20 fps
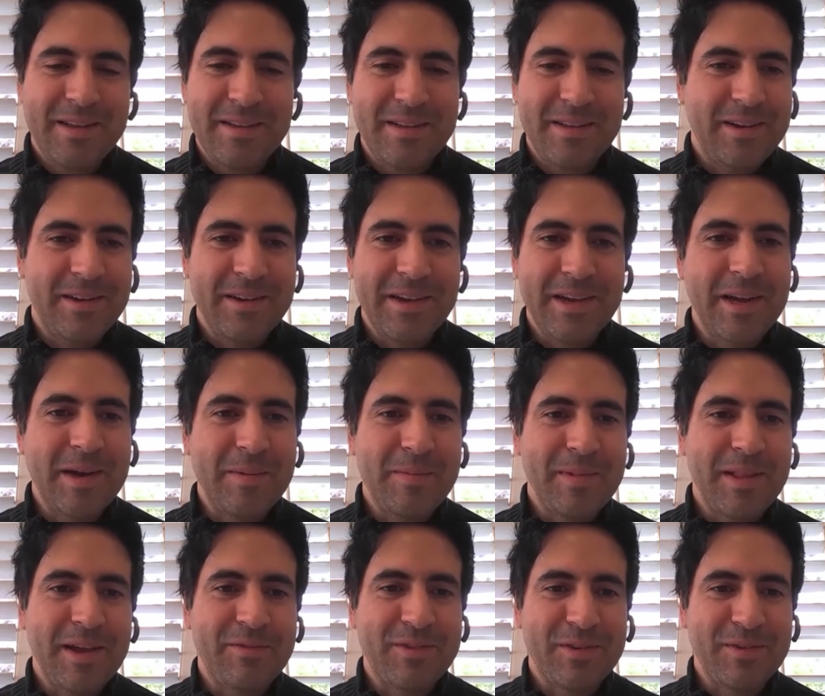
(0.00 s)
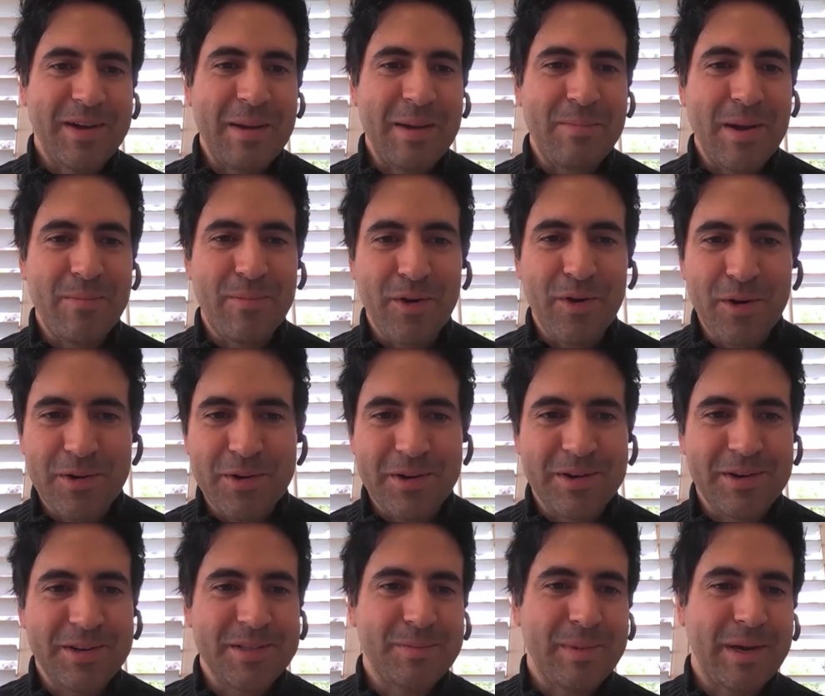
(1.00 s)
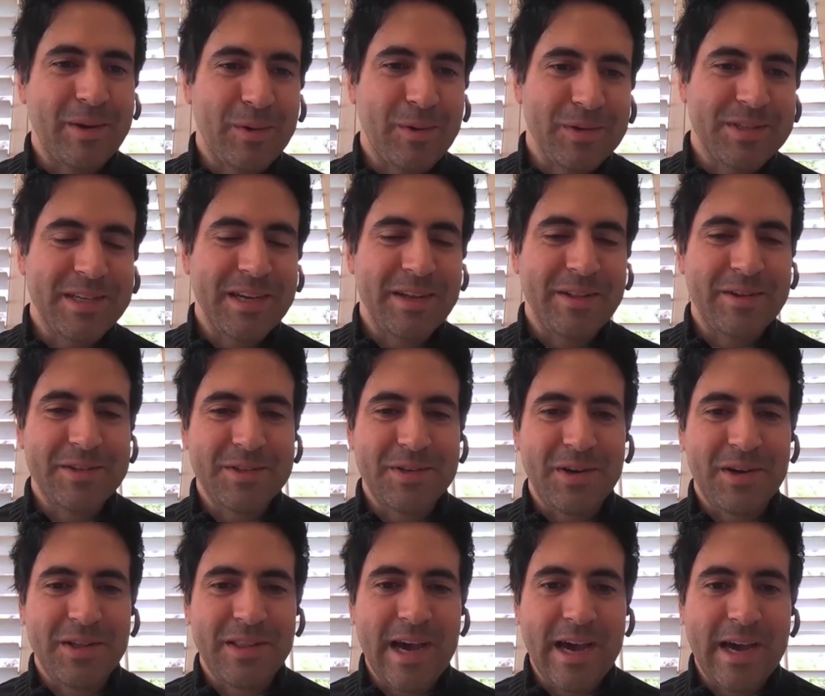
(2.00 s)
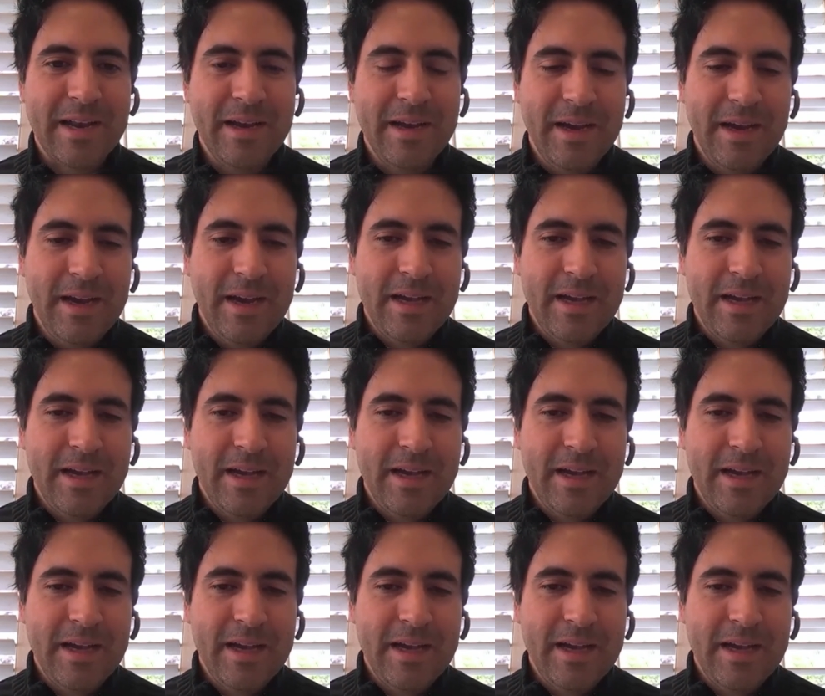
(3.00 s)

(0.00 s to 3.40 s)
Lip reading: hit up left and right by brokers, by wholesalers, and all that.